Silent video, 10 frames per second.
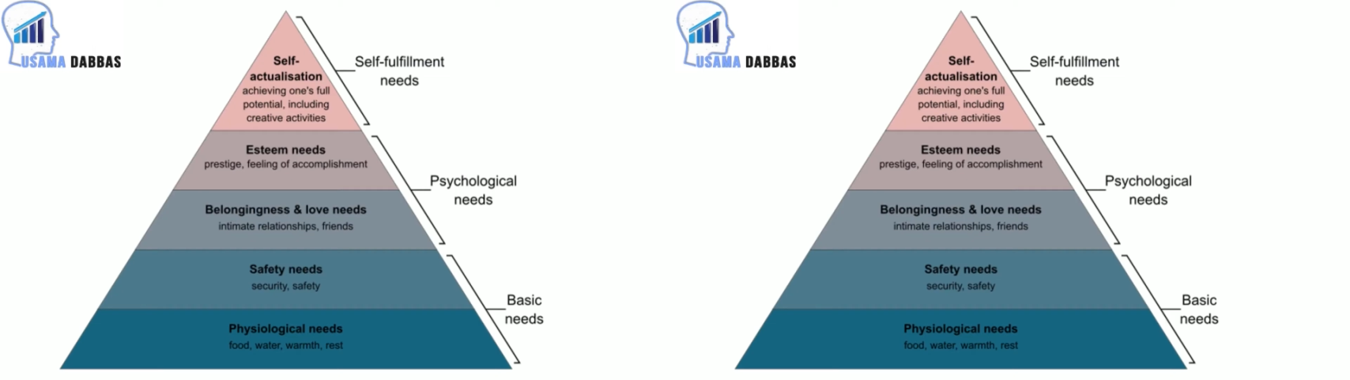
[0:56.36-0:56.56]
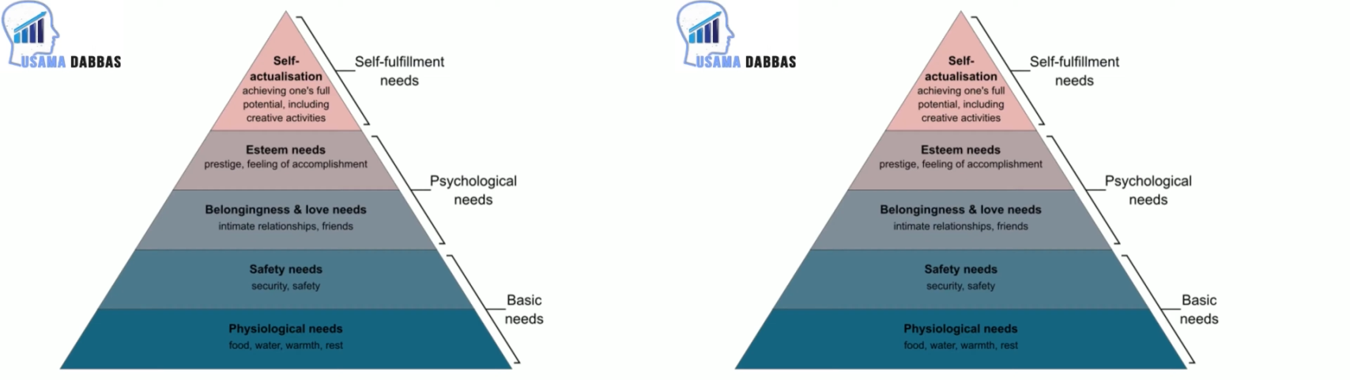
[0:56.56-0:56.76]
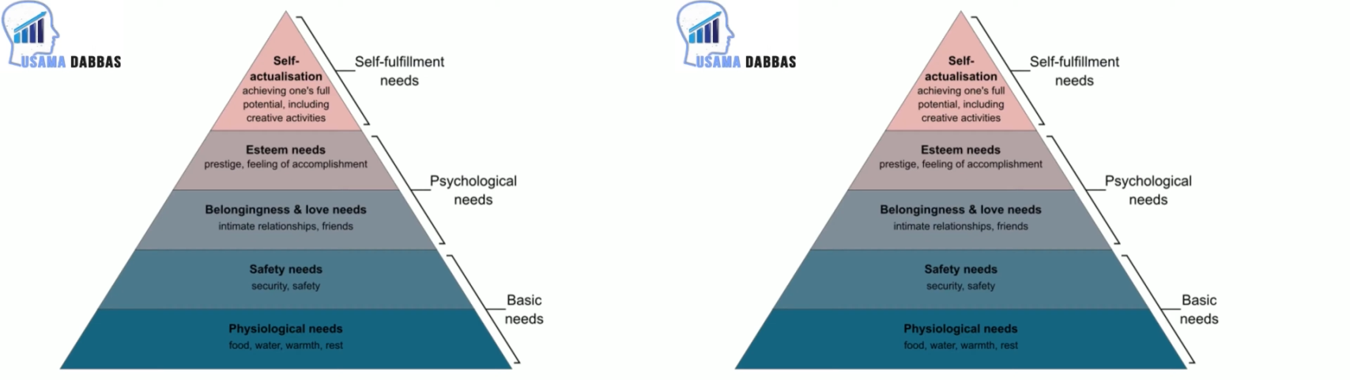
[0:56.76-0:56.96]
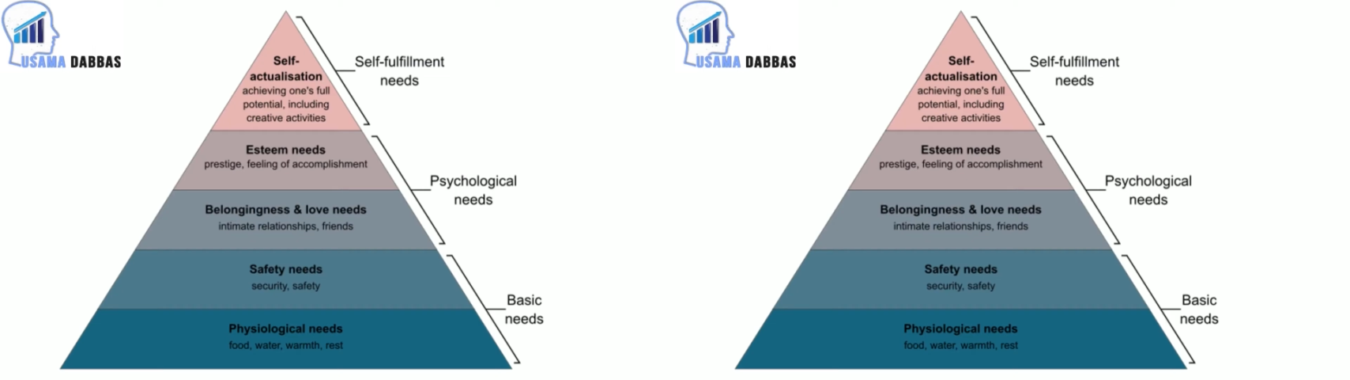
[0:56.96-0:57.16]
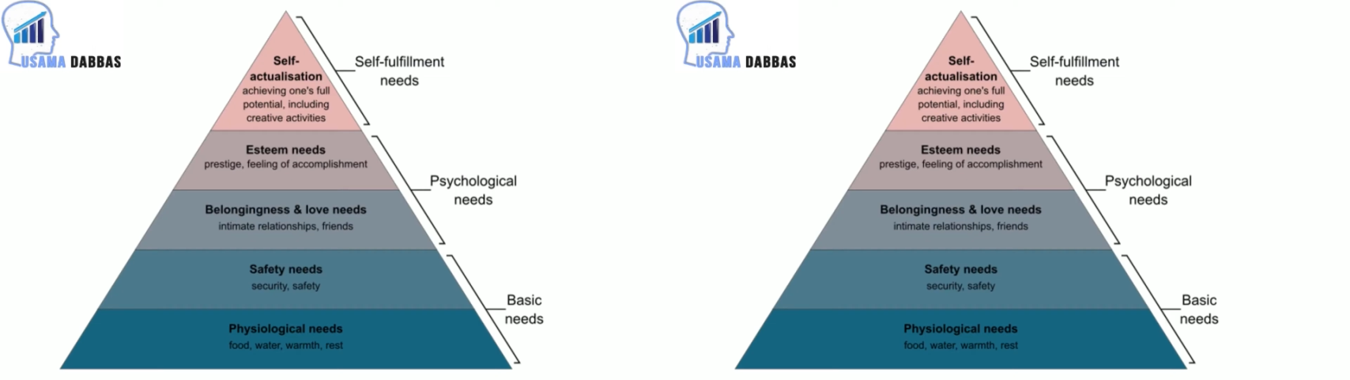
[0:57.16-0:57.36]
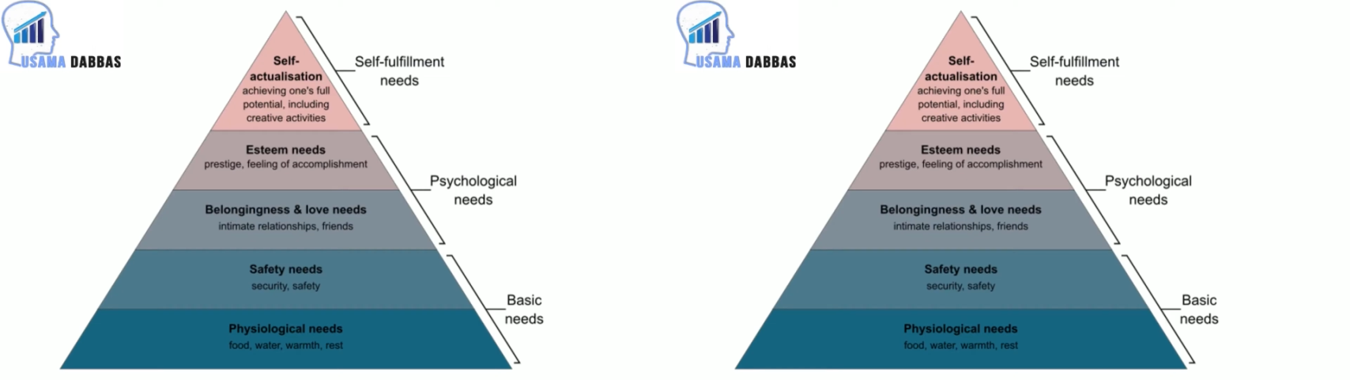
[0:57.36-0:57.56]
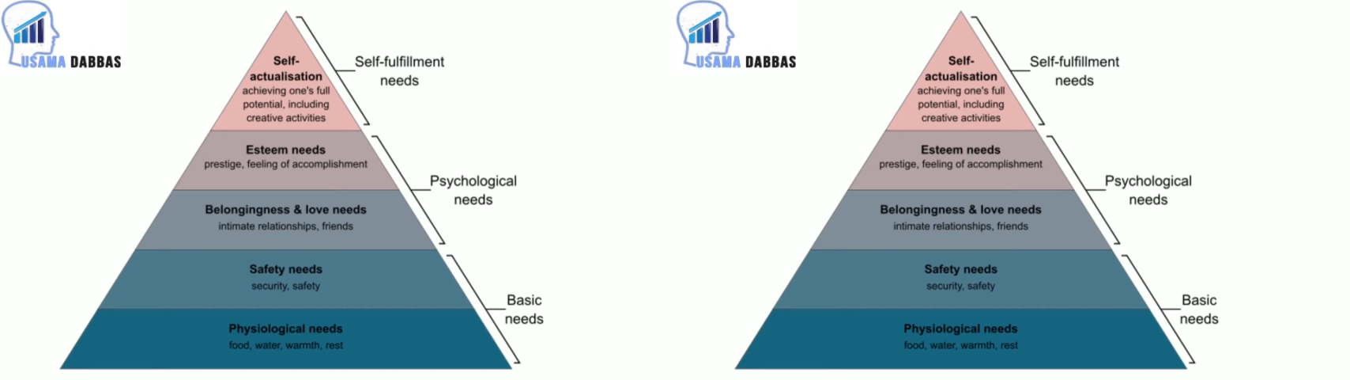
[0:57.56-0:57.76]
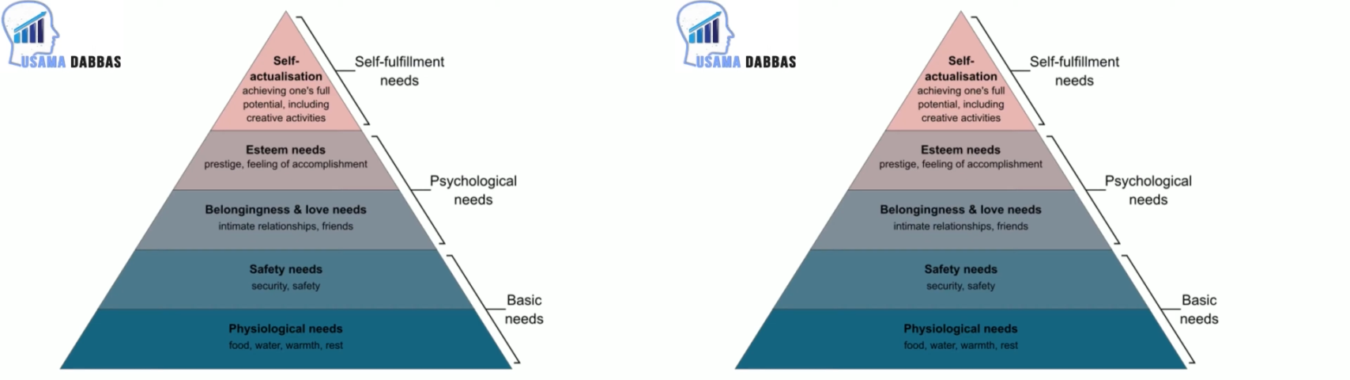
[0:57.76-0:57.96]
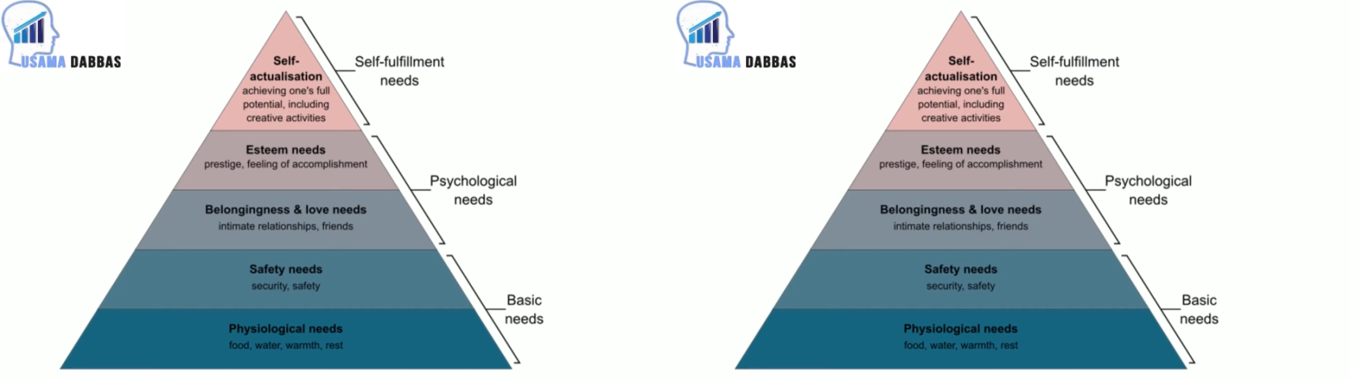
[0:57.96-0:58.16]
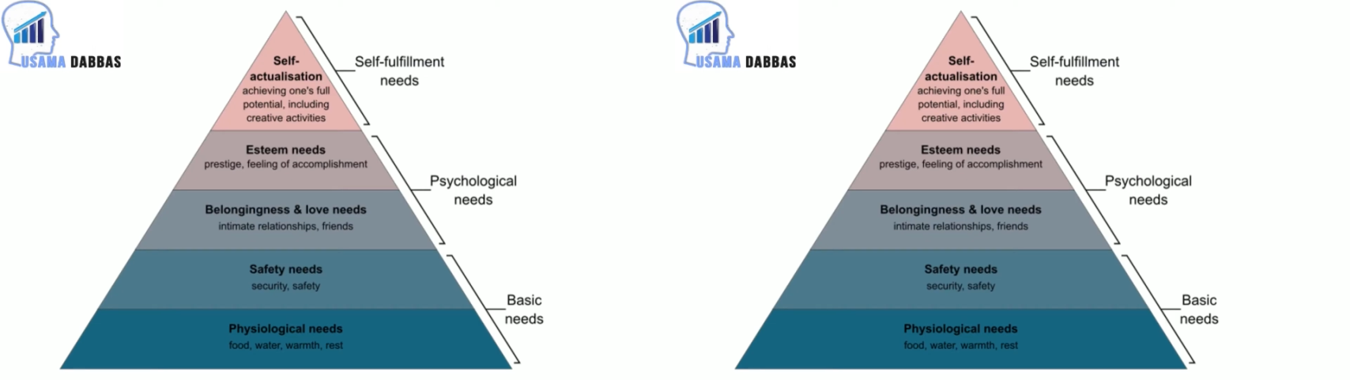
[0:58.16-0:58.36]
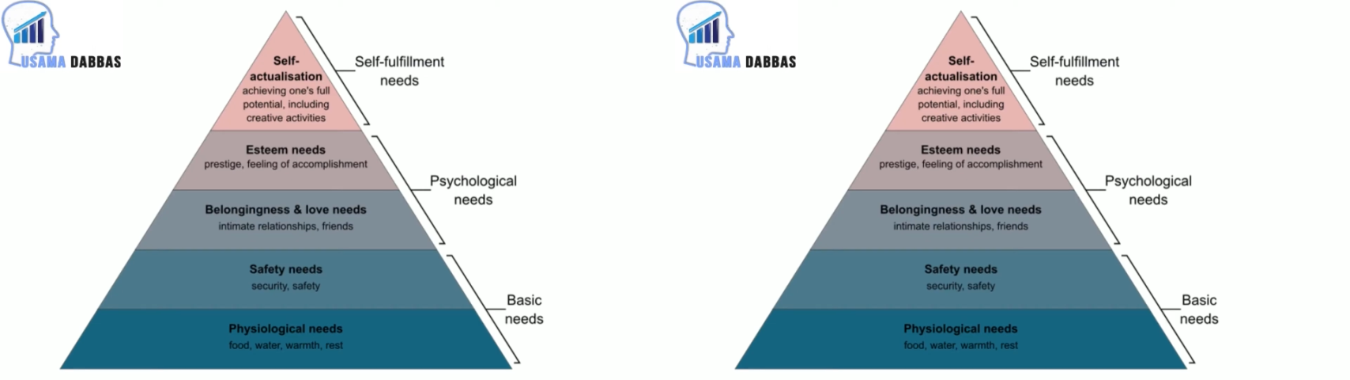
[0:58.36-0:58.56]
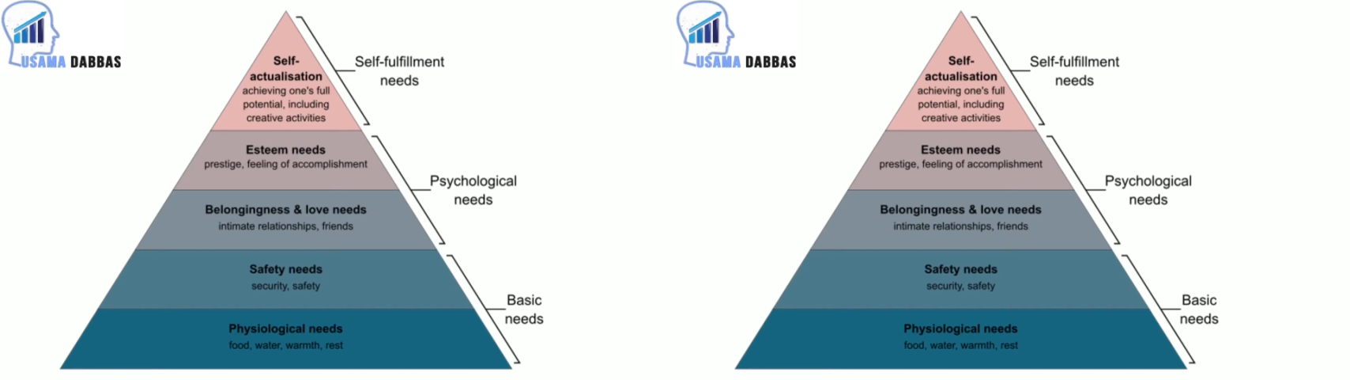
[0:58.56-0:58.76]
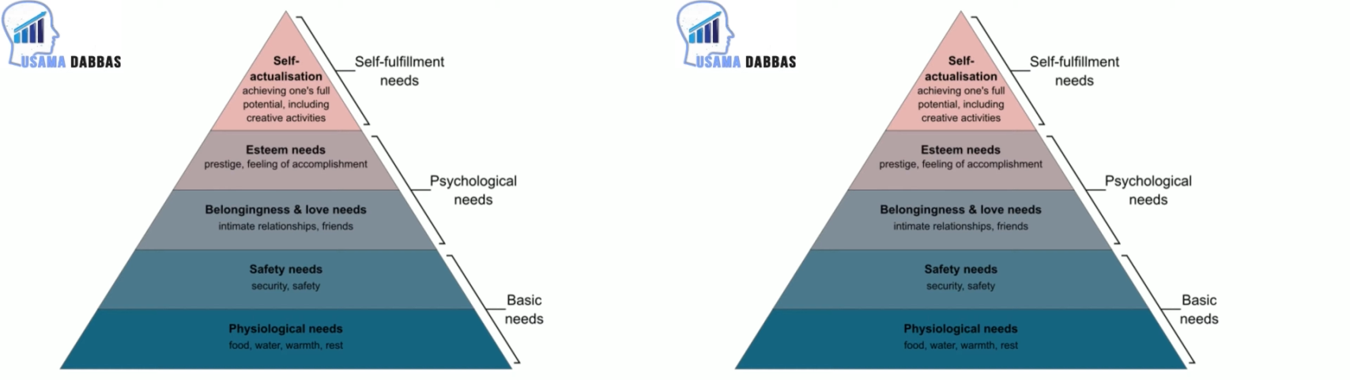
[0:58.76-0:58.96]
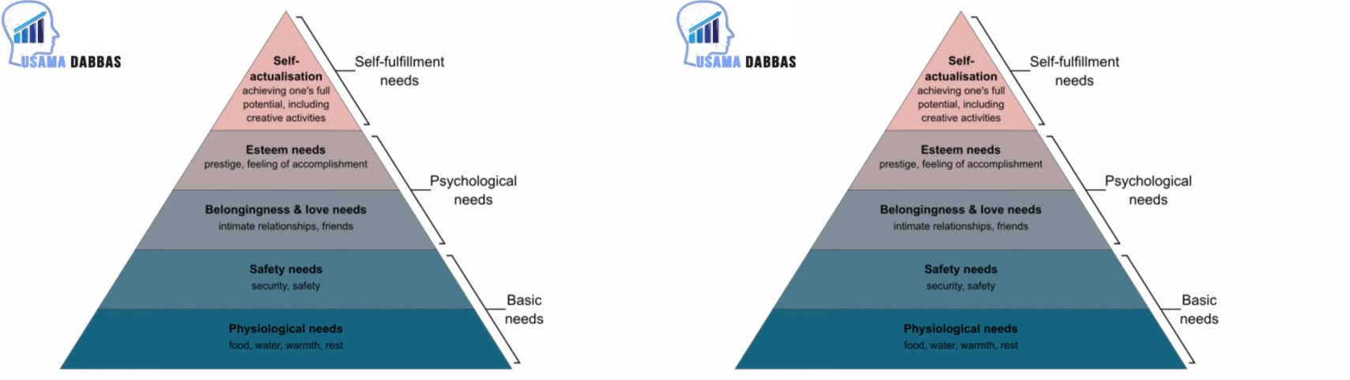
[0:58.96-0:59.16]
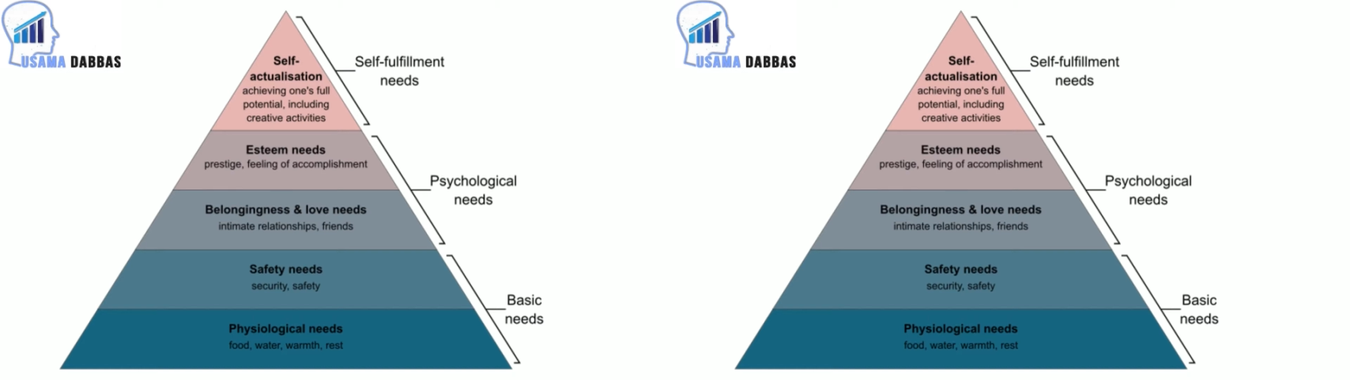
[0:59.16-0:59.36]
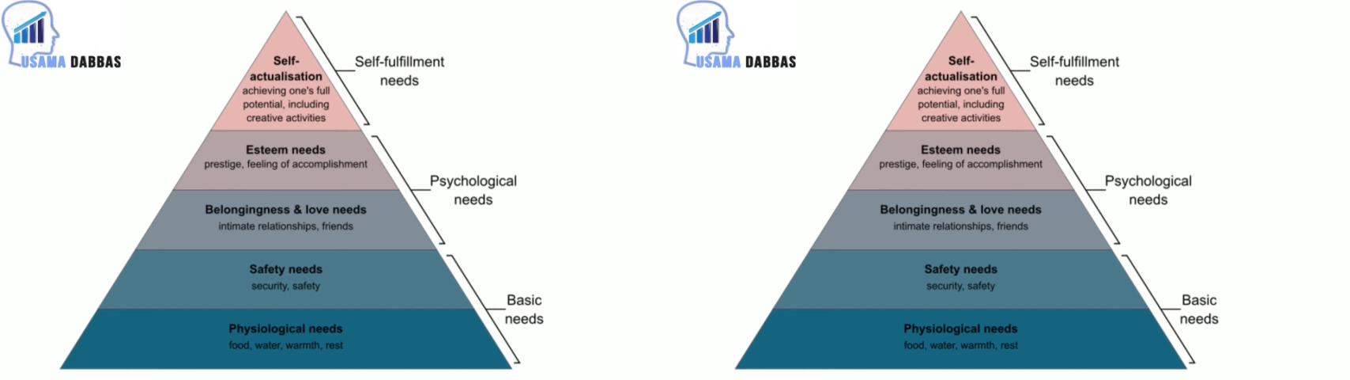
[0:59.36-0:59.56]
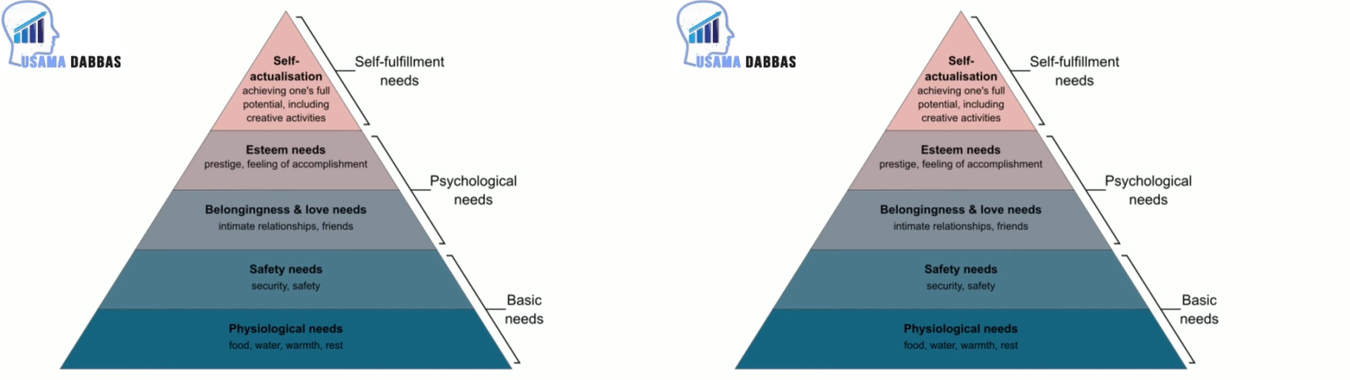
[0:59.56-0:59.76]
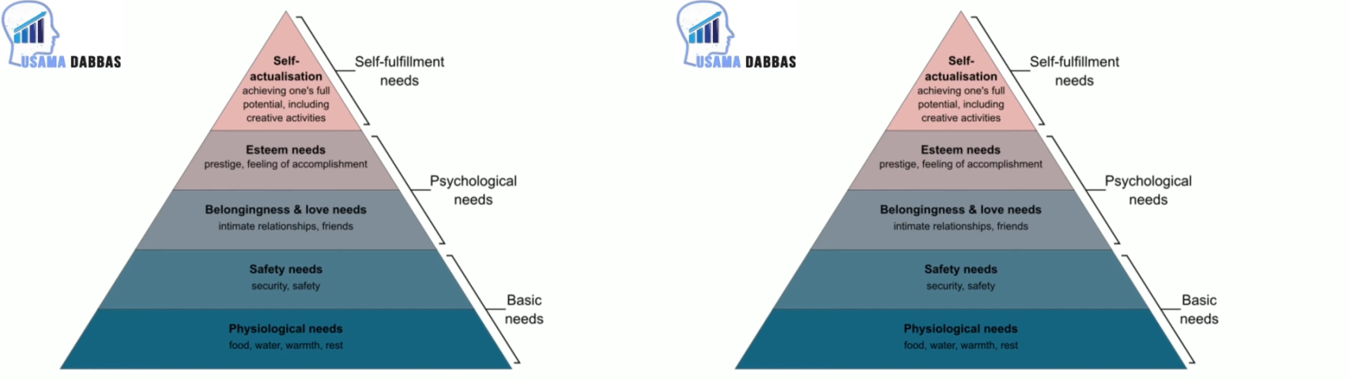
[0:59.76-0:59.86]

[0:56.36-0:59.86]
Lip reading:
No face is visible, so there are no lips to read.